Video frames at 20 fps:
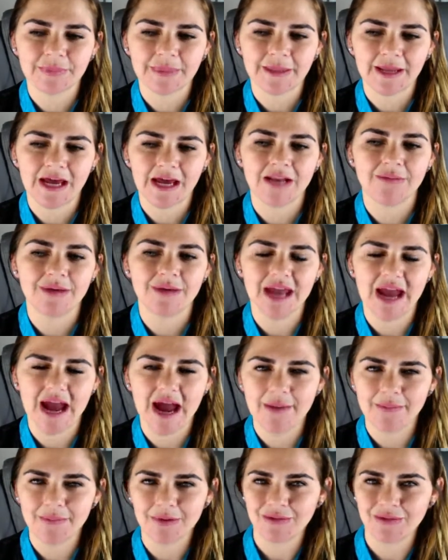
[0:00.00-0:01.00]
how to be
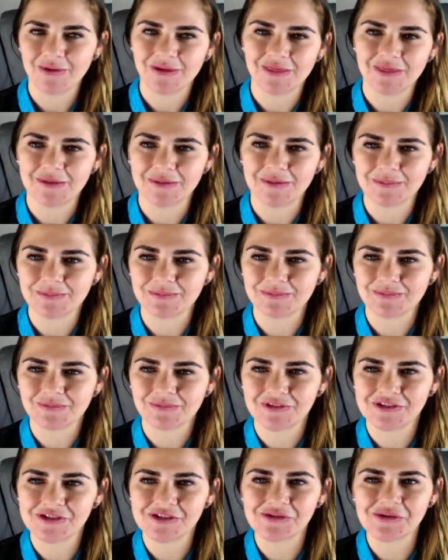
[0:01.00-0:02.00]
happy with them.
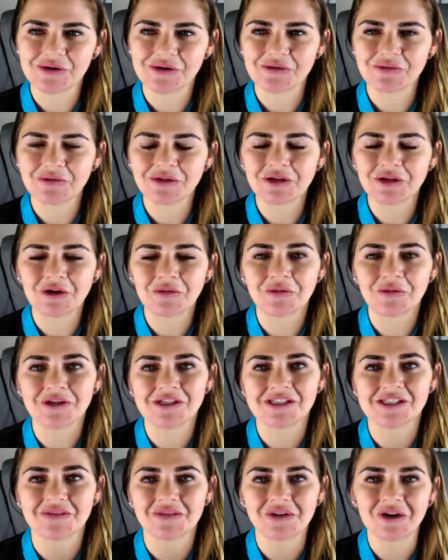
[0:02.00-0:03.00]
So I really hope you
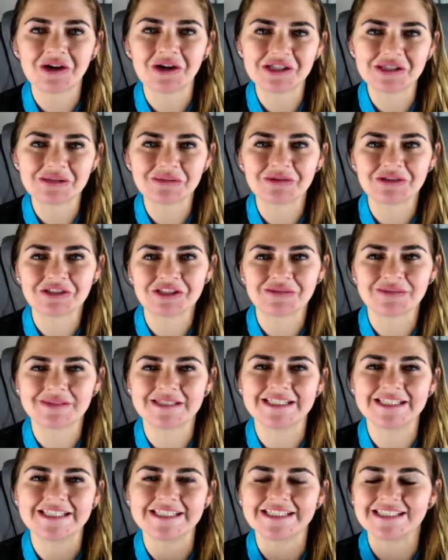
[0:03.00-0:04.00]
guys have an awesome
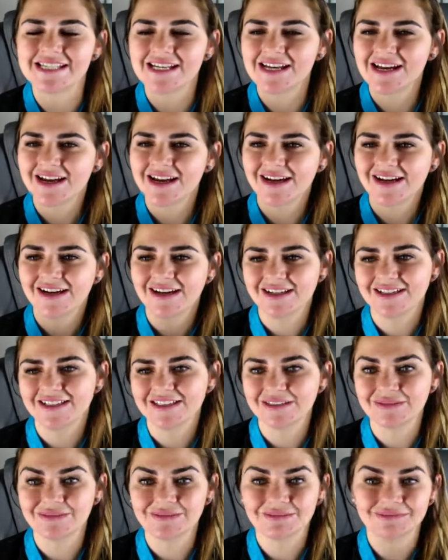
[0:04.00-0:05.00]
Christmas.
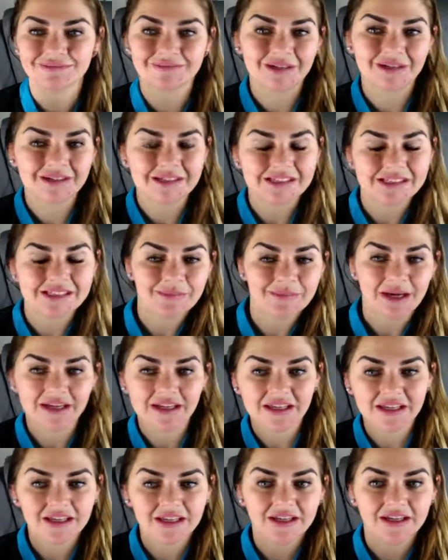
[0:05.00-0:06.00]
I'm going to see my
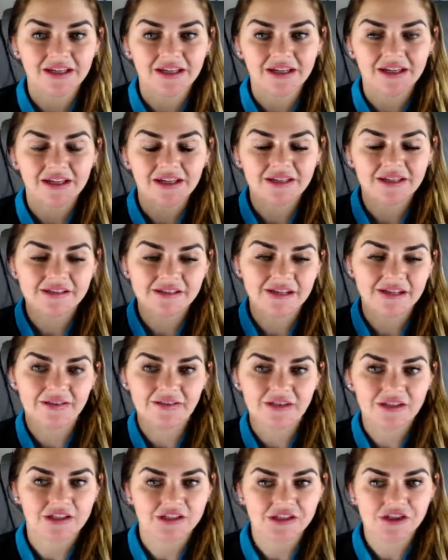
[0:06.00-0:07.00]
kid. He's going to have
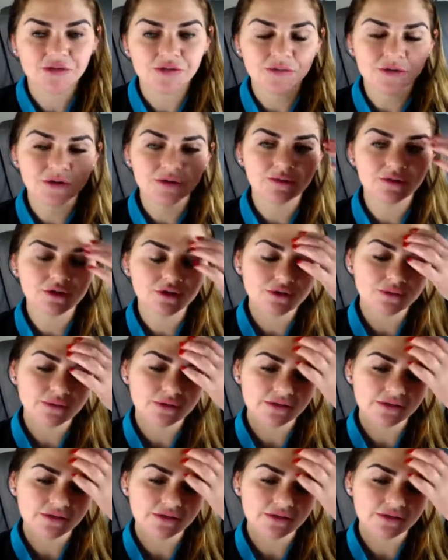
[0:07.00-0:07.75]
like a super duper uber